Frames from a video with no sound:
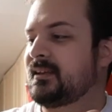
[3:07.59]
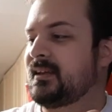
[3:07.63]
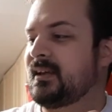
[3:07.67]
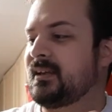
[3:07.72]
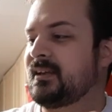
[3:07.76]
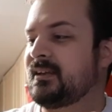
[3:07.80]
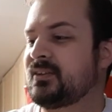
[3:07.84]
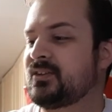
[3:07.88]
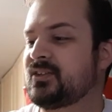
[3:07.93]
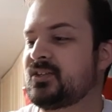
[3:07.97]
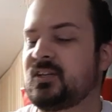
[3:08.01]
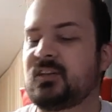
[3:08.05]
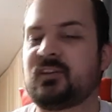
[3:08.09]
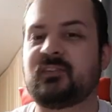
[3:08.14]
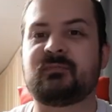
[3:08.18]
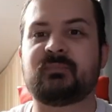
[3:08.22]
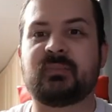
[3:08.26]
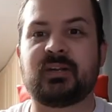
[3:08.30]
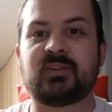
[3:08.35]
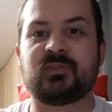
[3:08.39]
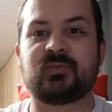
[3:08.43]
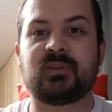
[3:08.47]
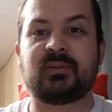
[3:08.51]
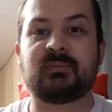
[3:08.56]
I can achieve
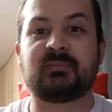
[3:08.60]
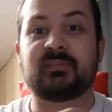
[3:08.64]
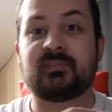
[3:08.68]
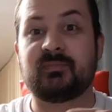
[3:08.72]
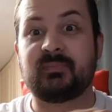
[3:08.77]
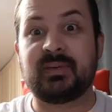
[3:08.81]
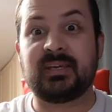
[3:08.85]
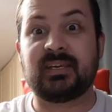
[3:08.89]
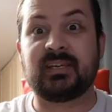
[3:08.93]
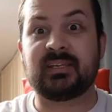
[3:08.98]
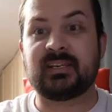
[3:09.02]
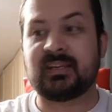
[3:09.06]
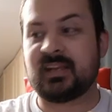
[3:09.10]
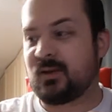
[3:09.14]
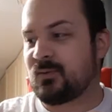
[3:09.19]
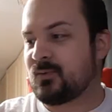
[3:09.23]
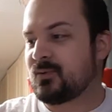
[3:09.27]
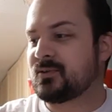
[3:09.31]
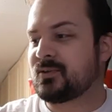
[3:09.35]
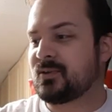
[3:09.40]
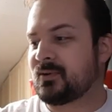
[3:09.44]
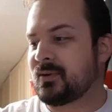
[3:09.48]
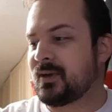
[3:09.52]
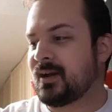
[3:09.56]
my dreams of being in
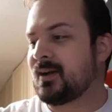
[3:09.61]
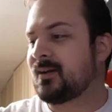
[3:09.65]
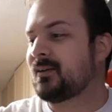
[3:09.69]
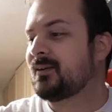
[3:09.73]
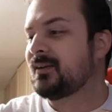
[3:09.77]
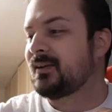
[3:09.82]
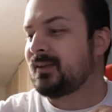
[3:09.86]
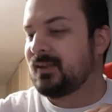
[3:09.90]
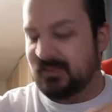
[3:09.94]
Naruto now.